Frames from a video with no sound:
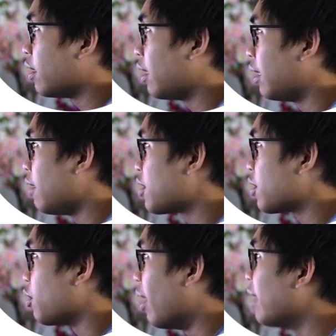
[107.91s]
allows you
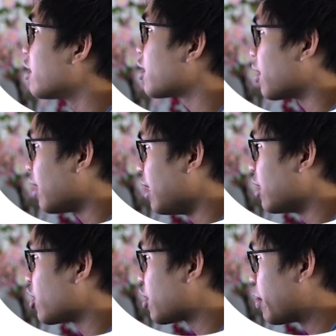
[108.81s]
to enter
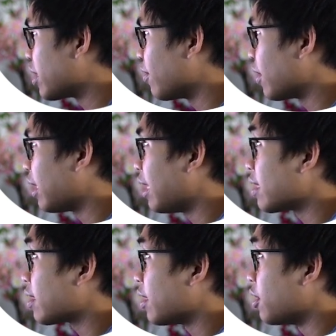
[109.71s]
each specific
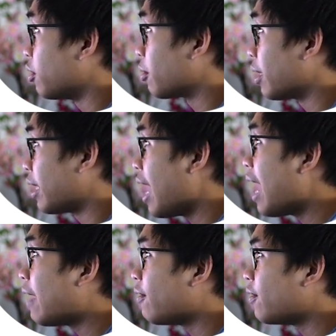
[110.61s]
class that you already
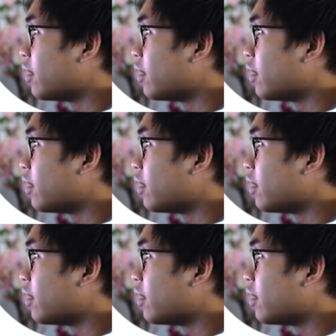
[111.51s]
have,